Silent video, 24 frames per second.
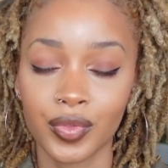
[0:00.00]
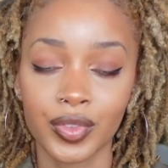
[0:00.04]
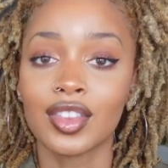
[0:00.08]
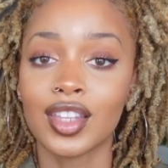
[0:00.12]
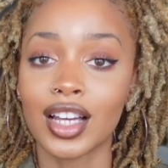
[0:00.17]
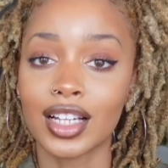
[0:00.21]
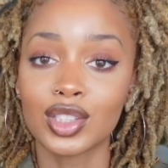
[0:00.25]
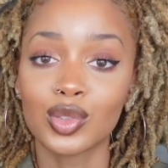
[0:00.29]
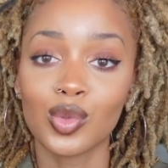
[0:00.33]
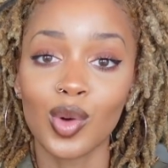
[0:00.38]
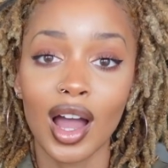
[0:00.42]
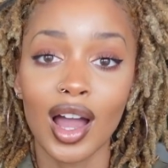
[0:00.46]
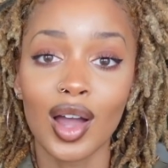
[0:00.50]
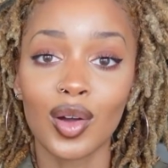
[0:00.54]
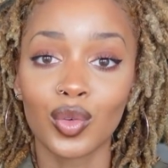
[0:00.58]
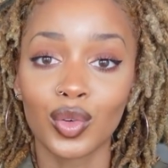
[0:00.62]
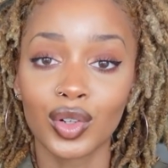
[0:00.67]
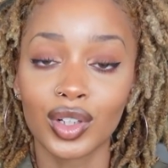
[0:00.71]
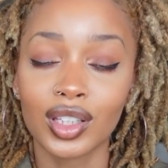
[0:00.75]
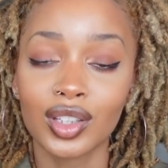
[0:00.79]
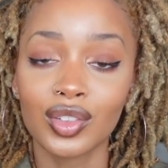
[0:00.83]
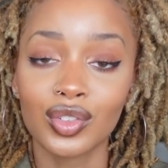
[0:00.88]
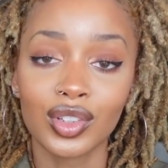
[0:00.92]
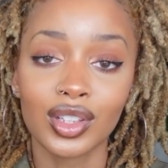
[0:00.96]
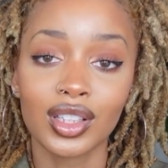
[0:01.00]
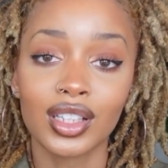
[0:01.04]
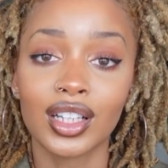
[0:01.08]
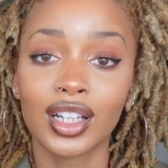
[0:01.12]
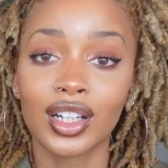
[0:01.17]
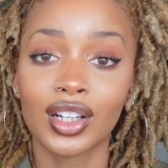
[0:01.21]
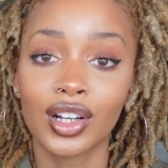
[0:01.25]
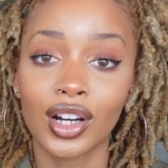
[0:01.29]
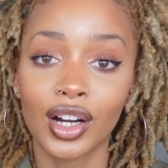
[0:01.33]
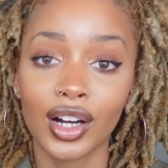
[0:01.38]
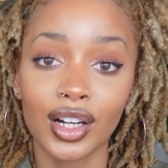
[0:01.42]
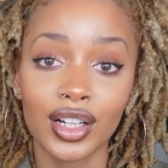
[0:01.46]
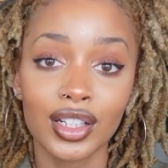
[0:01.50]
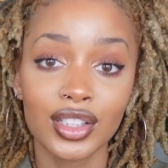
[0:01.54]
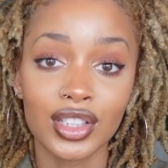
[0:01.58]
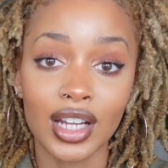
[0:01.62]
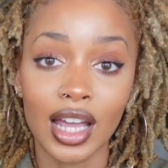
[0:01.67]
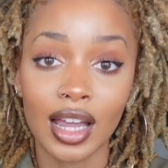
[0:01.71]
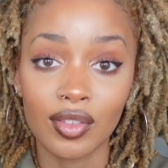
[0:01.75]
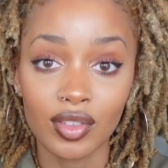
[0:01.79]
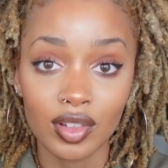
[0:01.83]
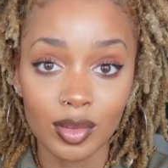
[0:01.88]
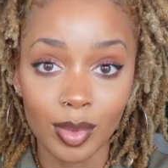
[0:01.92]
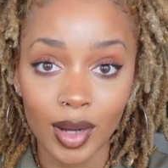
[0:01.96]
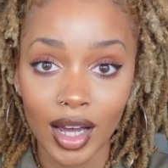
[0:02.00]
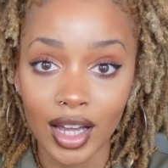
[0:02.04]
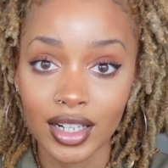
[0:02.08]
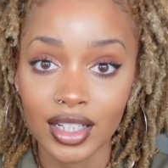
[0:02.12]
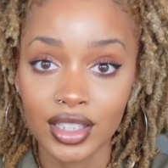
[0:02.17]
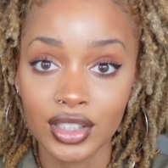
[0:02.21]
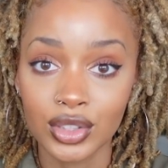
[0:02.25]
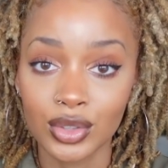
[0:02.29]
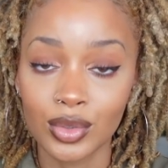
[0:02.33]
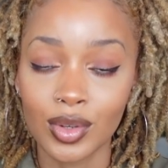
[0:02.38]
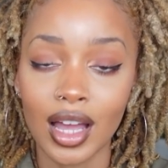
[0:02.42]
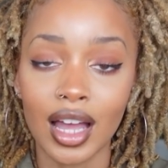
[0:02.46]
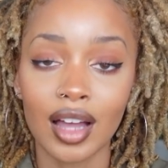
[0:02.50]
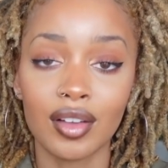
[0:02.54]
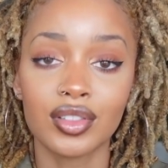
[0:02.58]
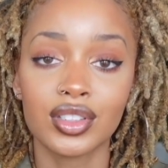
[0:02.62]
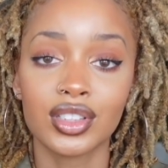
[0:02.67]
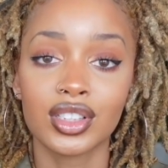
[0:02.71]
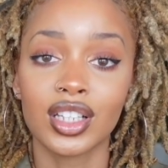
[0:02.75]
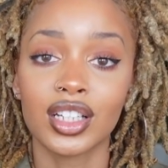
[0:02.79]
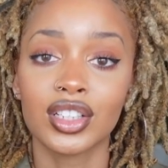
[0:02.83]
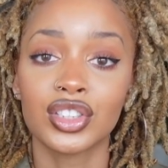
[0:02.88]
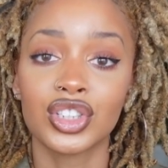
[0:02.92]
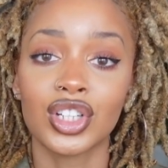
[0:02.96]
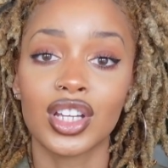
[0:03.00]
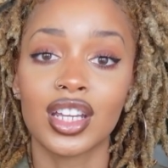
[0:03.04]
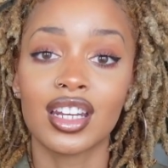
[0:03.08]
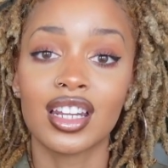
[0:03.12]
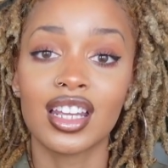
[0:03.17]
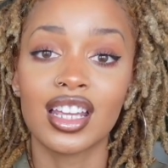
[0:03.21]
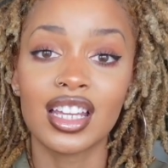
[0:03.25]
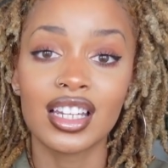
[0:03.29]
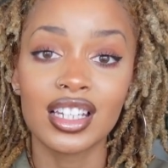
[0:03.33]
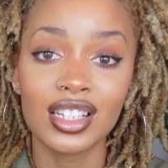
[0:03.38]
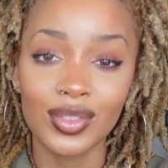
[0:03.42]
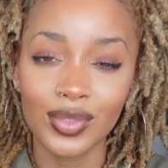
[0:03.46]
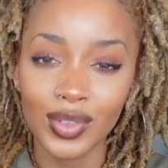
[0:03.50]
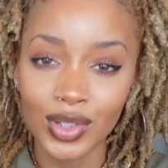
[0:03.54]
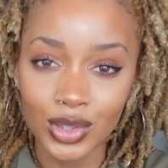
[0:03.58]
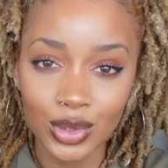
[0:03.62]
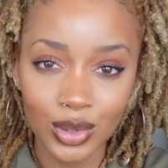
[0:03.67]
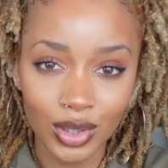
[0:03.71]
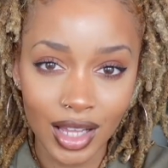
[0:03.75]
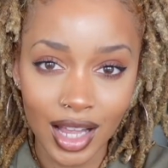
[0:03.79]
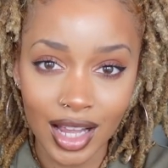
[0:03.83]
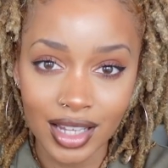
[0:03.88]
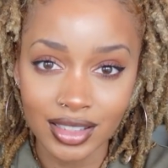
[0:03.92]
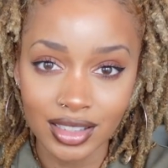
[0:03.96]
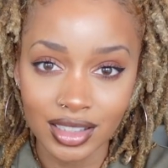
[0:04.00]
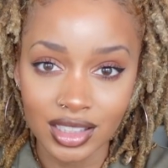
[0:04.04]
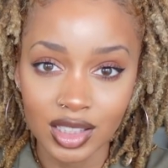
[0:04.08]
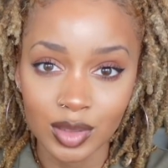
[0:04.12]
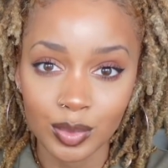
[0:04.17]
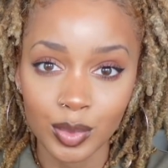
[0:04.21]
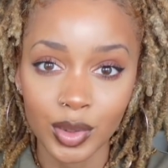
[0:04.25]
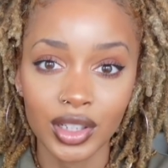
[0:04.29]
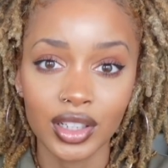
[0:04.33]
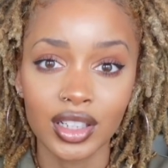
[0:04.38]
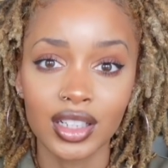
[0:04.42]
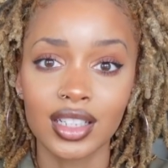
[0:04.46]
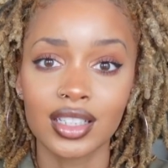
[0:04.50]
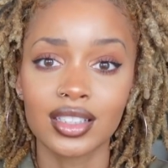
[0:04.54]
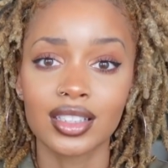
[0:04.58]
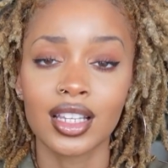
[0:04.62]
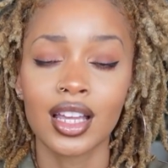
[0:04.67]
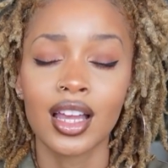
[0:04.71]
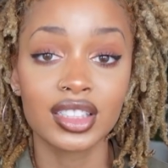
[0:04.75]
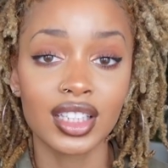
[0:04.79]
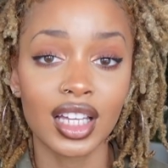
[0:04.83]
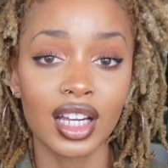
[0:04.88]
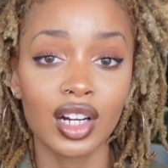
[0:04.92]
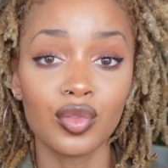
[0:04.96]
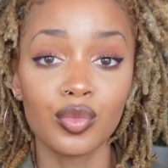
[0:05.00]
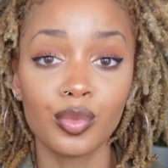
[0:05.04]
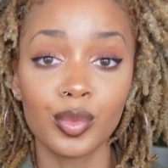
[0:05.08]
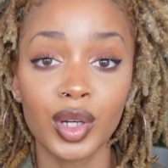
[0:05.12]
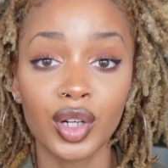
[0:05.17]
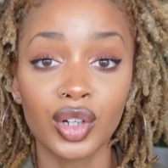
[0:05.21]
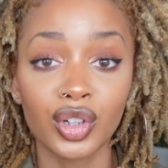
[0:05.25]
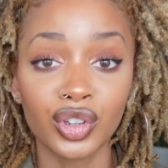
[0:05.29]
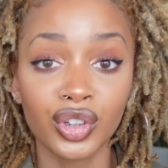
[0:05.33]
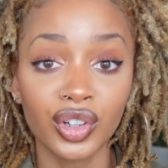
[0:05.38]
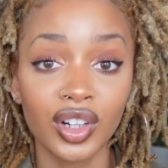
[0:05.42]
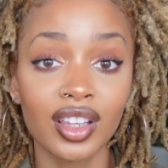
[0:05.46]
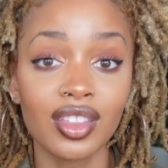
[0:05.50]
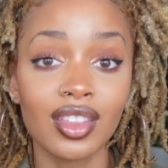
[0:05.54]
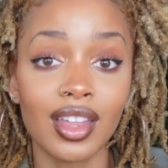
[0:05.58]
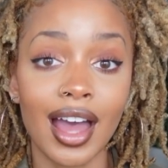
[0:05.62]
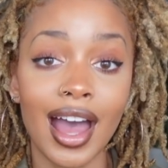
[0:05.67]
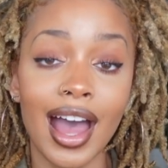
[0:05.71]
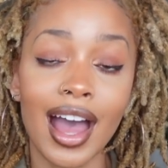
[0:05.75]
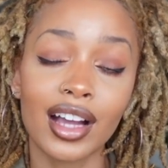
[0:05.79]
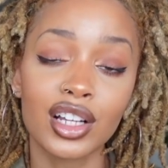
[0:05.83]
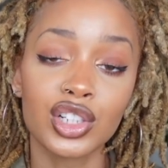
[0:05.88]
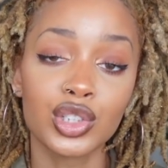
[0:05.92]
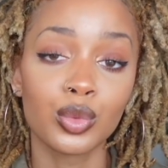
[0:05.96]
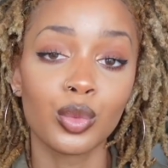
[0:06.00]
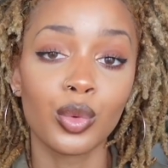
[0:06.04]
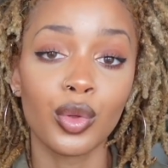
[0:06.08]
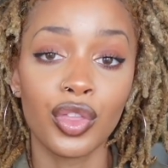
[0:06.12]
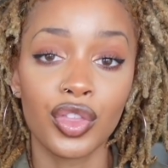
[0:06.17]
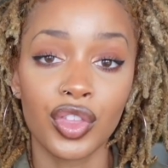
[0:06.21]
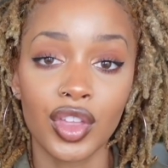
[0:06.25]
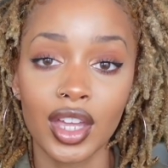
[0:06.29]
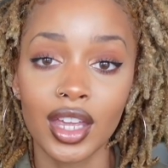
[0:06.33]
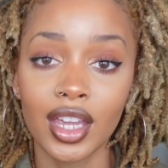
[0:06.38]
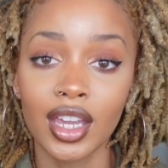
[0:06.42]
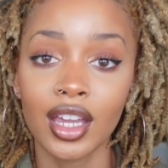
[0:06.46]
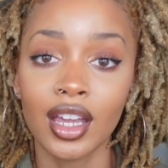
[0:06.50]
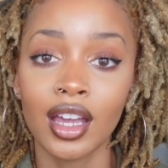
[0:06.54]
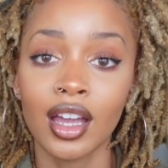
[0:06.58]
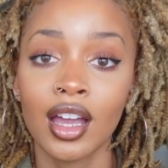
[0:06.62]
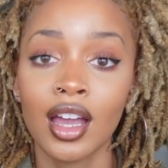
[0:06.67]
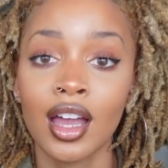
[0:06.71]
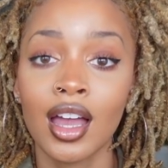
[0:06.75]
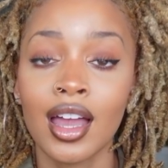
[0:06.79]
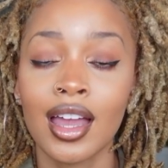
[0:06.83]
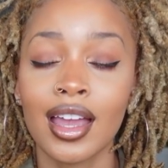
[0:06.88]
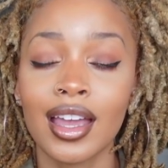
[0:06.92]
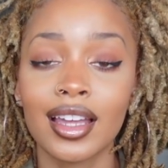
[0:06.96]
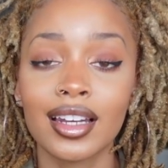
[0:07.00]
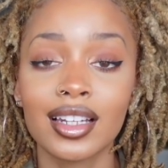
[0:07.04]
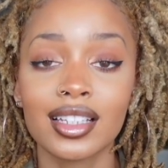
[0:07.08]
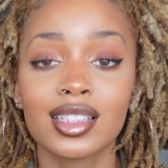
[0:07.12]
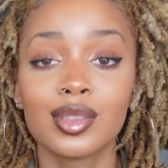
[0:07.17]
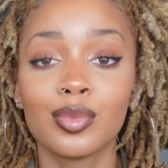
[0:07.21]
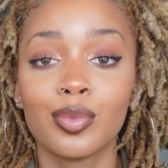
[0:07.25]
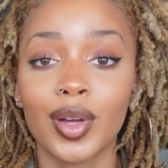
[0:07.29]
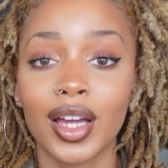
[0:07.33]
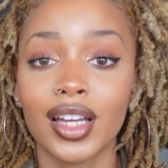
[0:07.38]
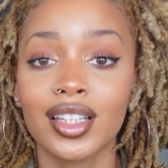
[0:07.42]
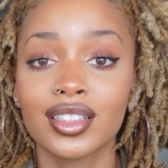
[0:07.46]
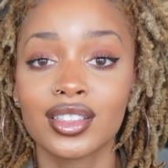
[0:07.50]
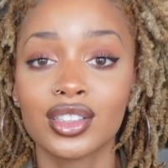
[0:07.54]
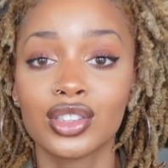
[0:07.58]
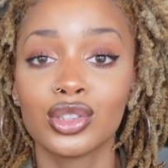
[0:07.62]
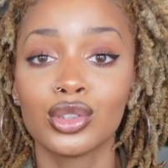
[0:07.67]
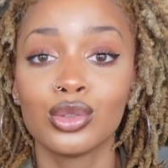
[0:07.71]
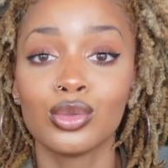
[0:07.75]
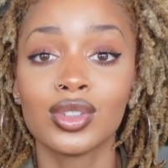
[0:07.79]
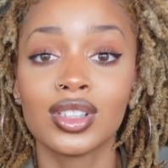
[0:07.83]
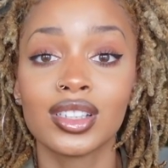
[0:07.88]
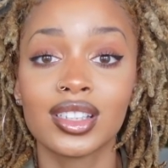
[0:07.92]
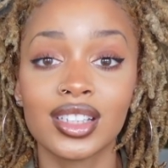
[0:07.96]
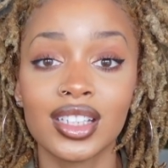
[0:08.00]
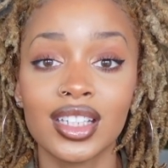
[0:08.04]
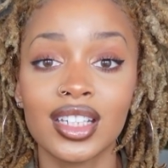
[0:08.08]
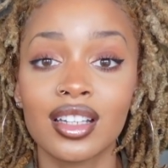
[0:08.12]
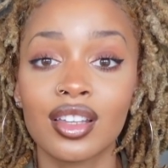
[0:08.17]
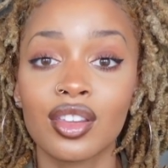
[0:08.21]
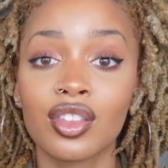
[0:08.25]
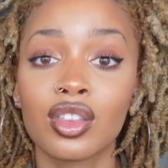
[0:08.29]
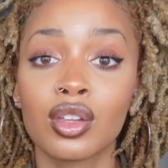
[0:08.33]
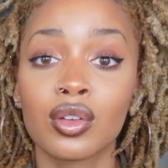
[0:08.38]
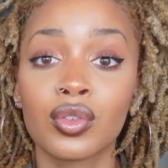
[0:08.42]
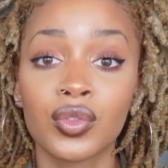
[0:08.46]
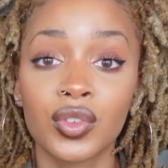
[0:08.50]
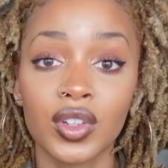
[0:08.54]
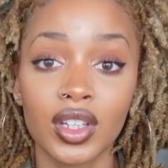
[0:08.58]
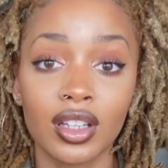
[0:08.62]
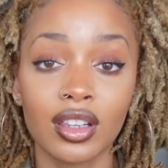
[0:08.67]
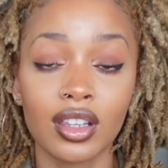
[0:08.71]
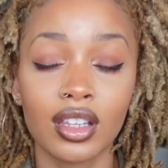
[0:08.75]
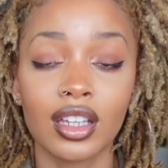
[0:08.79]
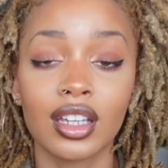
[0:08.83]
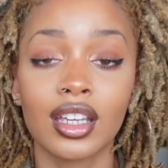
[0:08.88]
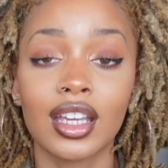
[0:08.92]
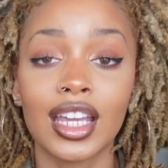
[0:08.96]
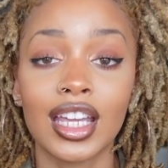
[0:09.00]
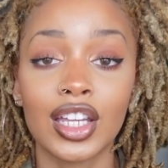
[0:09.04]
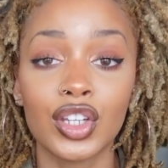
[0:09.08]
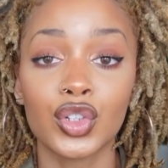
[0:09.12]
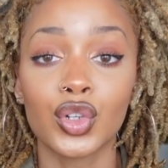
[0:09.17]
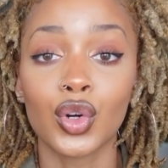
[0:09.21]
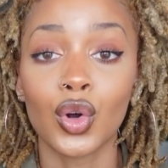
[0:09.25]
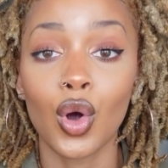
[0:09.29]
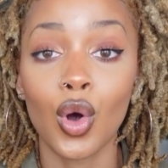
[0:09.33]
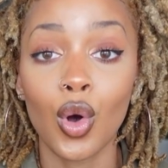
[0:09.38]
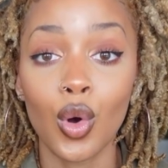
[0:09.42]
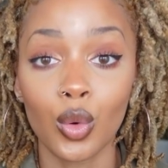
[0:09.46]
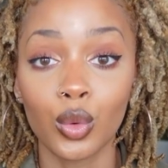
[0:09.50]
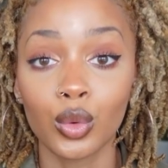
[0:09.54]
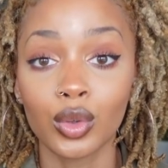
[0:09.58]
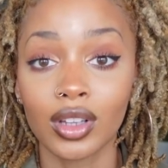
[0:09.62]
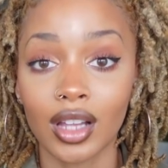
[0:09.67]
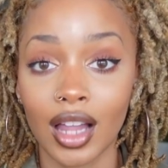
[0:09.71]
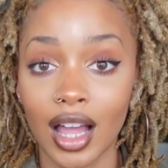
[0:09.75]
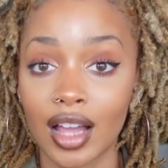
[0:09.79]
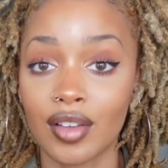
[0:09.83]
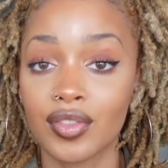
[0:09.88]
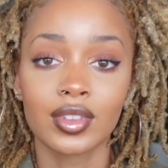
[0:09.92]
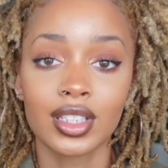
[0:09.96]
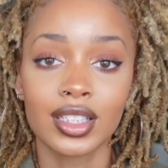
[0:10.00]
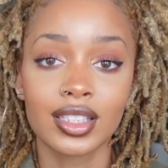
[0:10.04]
That's why I really encourage everybody to have such an individualized experience. Instead of mirroring the actual thing, it is best to seek the feeling in your own life.